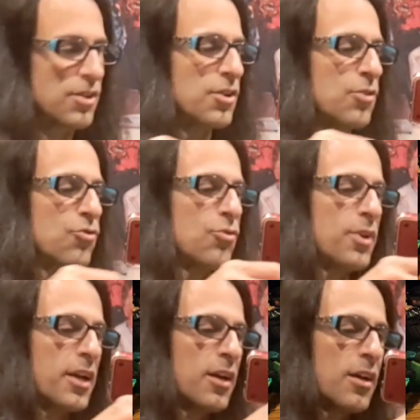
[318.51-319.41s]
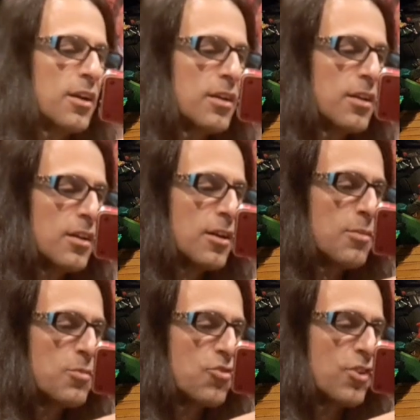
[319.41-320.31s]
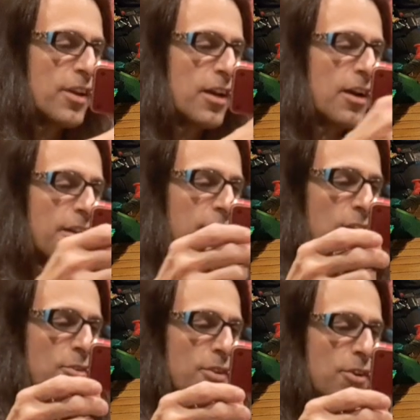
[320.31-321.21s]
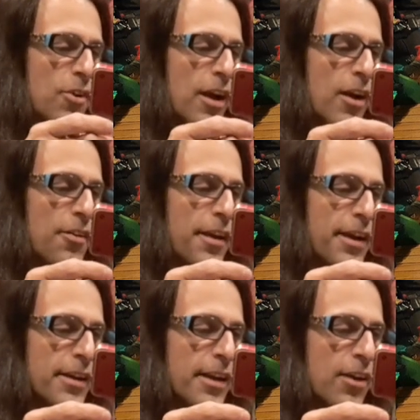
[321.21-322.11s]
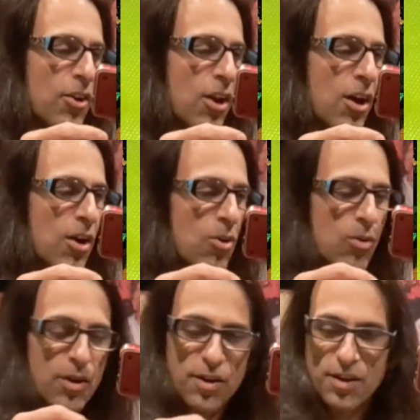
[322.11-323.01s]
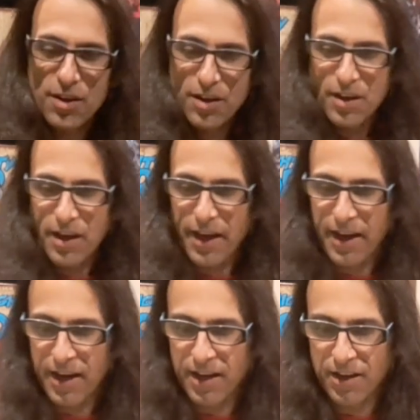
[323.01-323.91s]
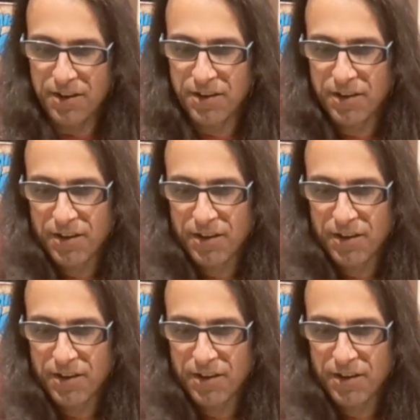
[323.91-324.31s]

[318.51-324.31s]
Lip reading: you know, shooting a machine gun low to the ground, hanging down low. And